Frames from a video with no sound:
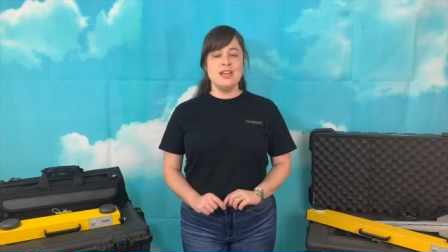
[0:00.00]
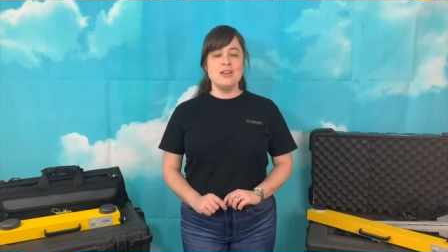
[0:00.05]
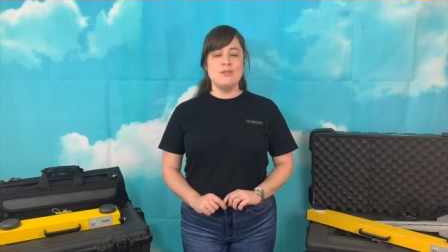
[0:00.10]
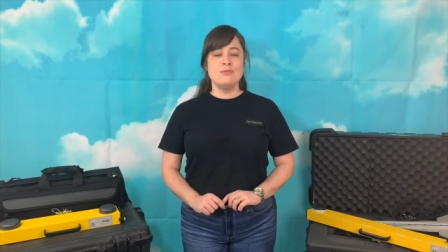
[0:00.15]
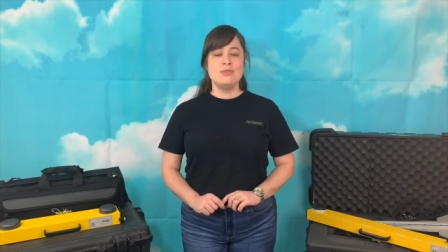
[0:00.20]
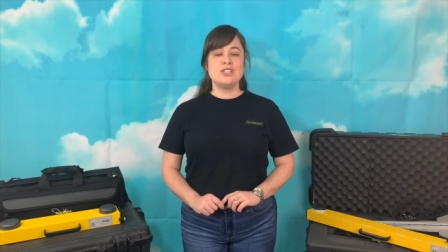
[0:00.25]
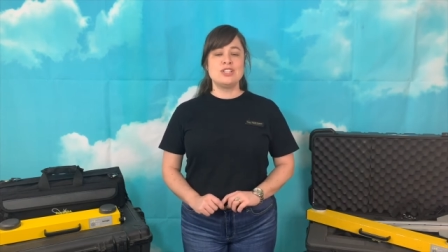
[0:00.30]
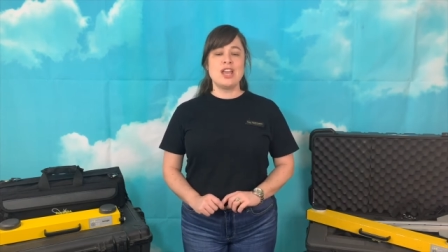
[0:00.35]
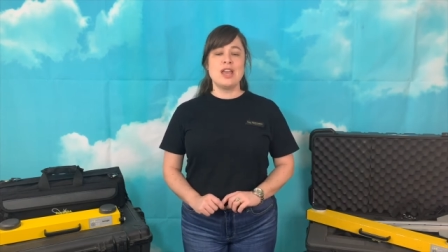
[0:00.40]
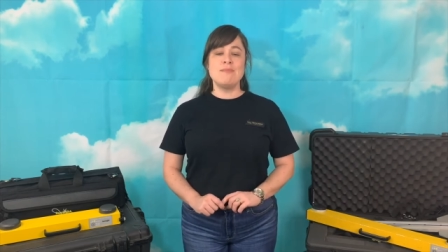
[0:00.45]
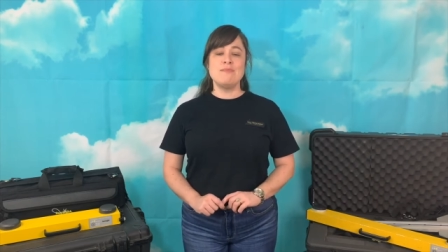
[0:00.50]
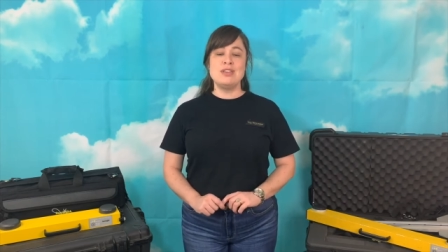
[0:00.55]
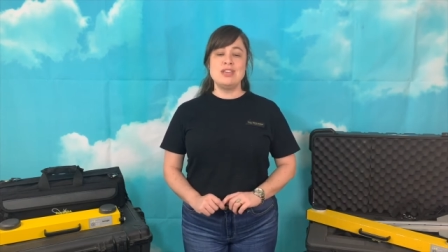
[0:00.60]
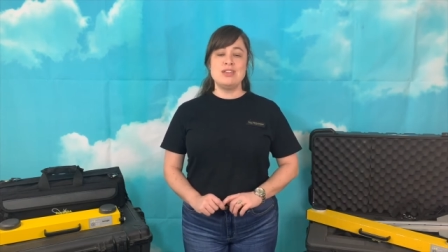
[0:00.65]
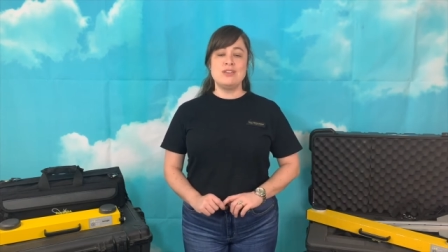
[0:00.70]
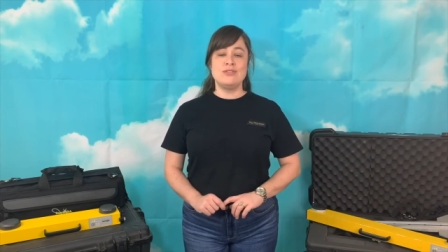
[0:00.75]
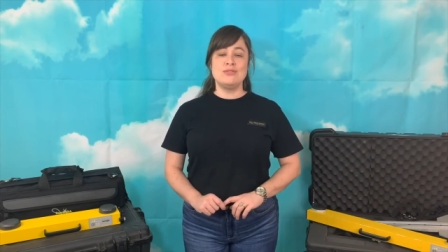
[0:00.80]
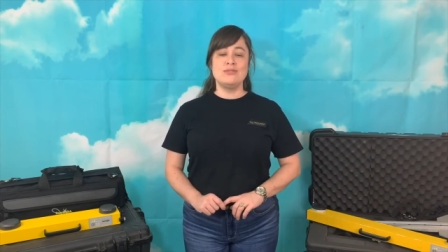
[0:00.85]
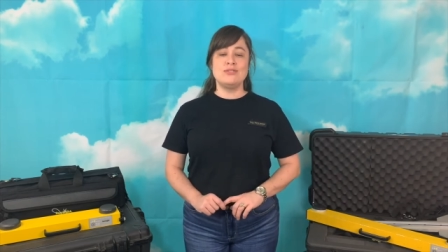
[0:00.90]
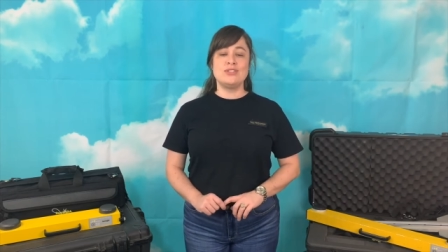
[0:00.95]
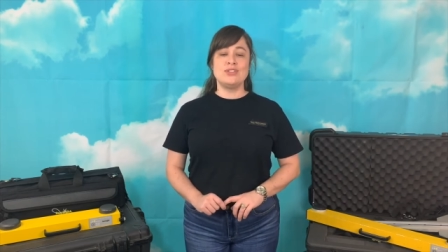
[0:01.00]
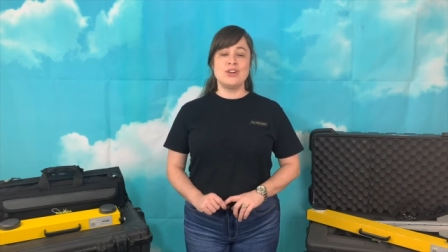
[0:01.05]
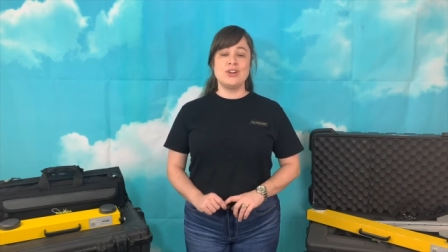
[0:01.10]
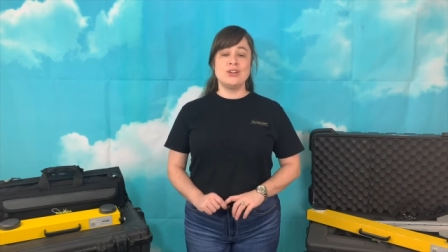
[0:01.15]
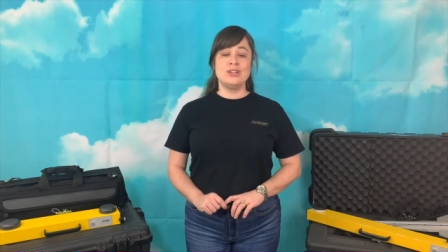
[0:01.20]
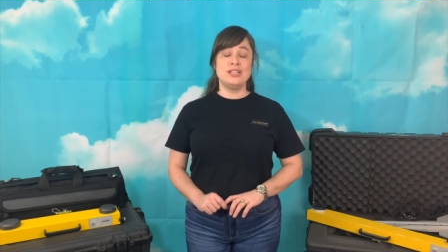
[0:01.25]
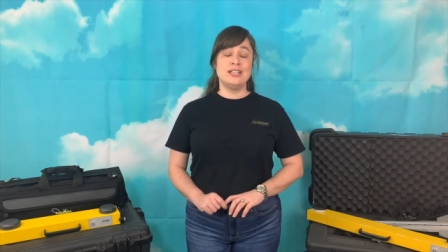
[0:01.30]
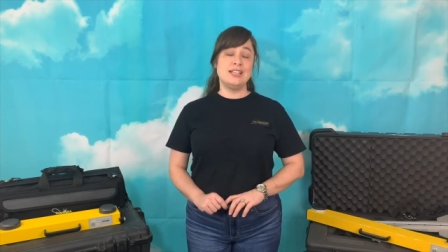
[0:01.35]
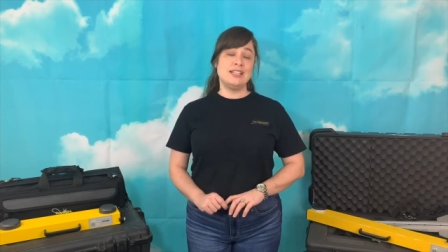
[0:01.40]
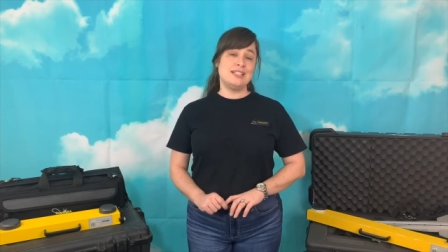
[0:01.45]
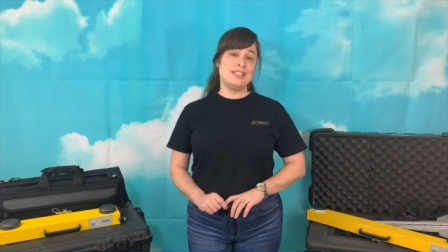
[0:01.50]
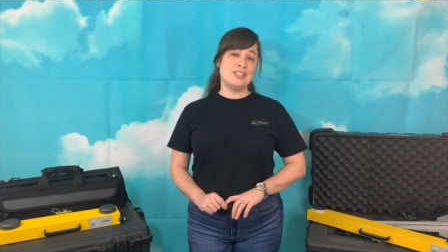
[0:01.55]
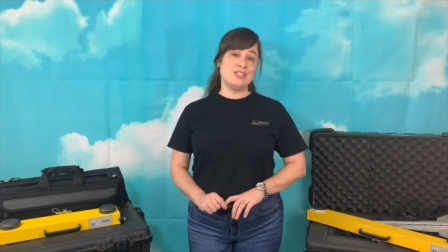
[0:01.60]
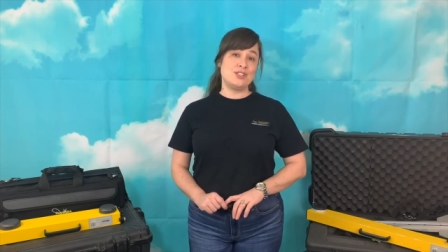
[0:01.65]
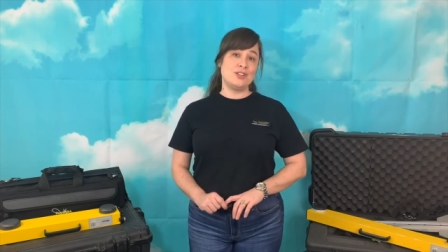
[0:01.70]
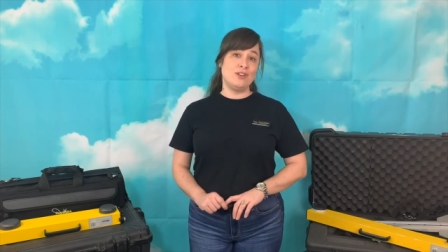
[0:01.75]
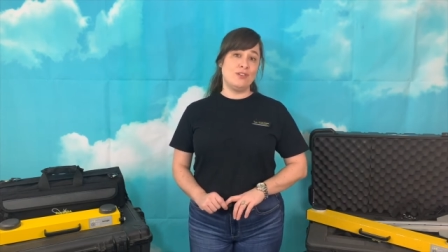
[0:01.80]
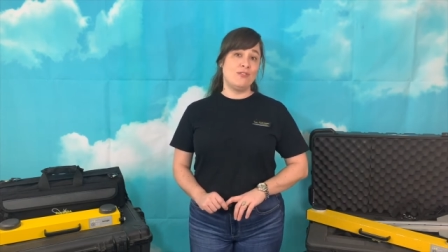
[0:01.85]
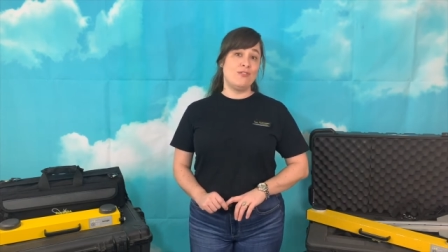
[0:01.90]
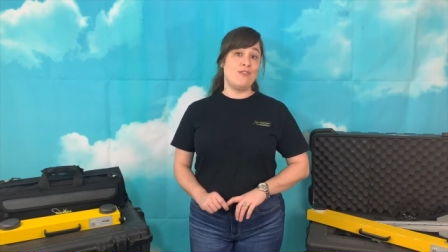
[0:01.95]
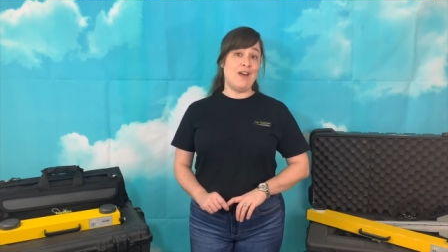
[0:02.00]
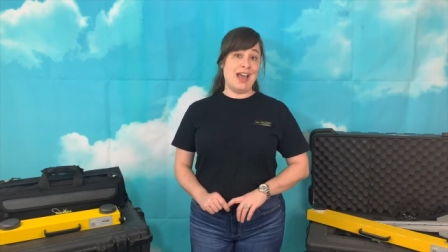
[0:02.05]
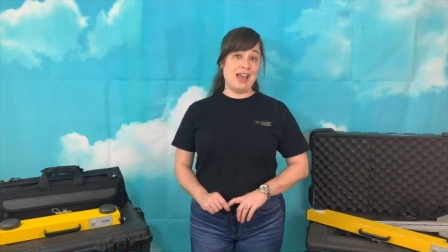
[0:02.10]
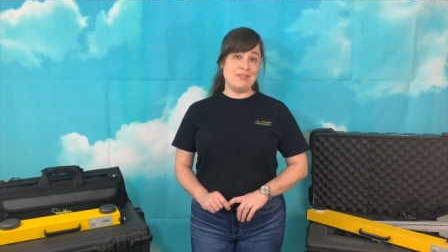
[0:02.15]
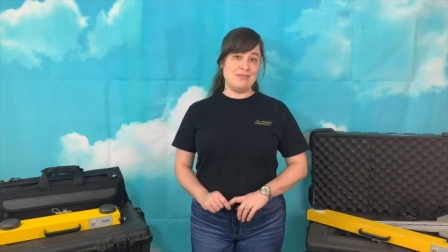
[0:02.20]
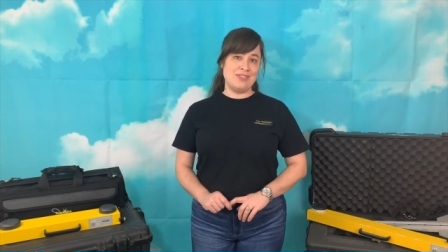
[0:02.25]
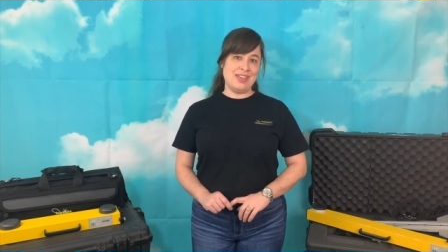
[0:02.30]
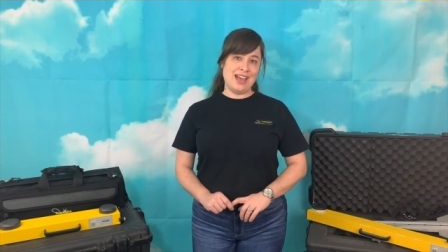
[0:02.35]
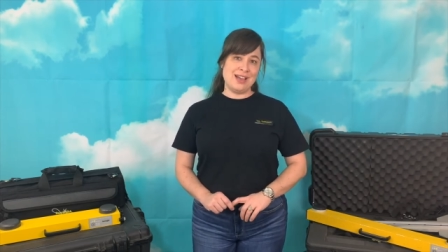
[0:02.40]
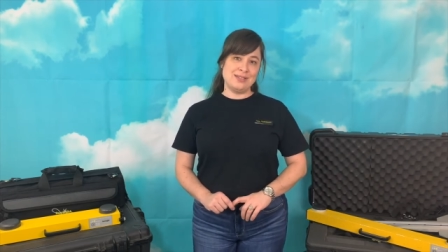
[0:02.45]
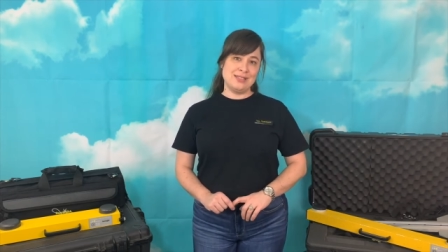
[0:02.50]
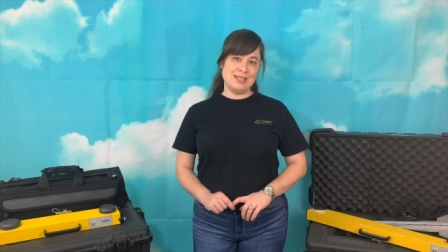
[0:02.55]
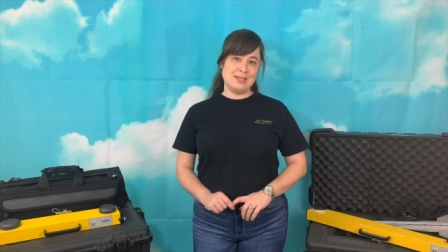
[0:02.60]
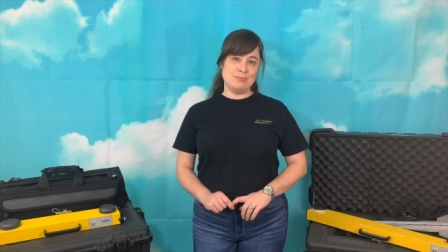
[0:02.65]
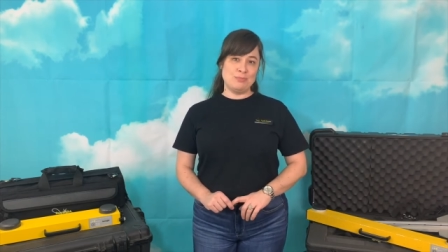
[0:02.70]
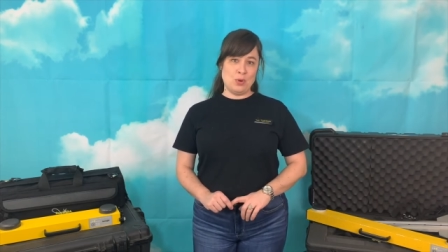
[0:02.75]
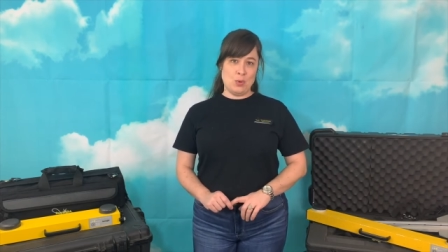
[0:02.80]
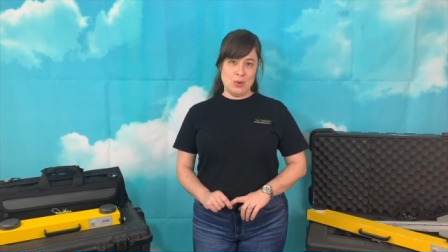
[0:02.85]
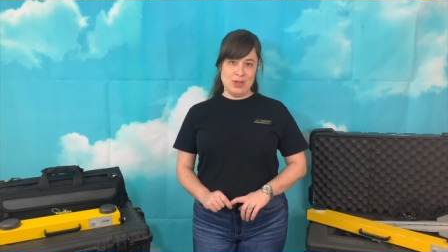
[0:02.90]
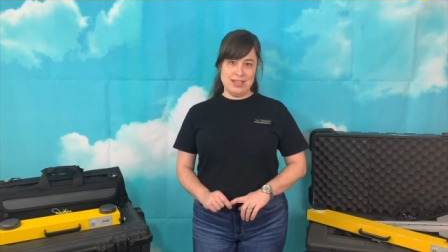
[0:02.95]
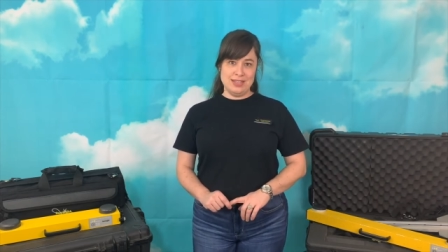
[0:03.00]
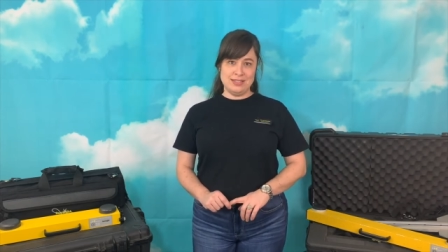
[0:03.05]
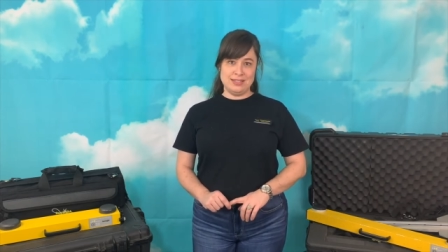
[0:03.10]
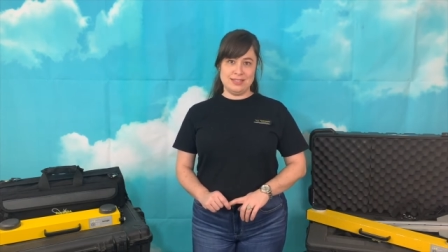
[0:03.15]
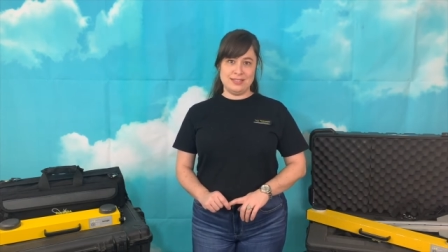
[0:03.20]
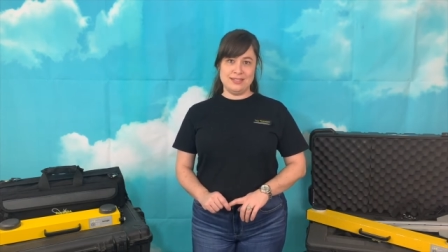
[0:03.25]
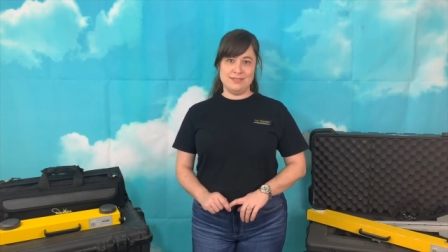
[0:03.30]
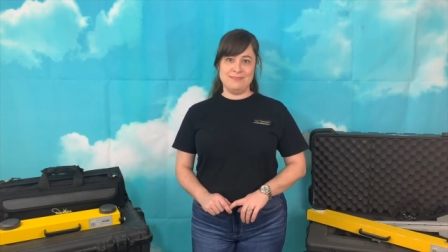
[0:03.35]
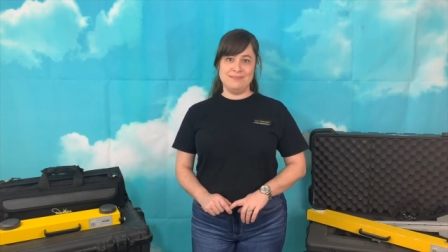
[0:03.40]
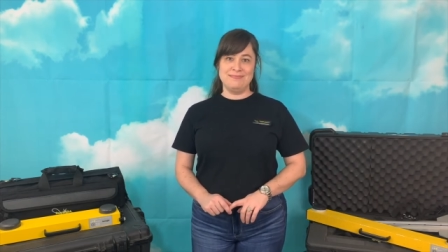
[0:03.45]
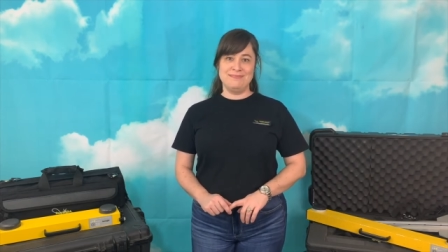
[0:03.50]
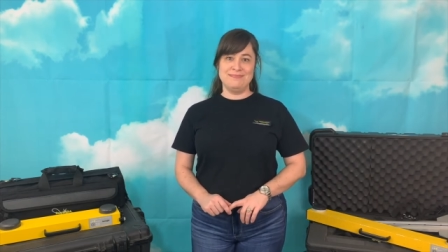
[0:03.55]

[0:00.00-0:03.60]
which can be used to earn an additional 5,000 points.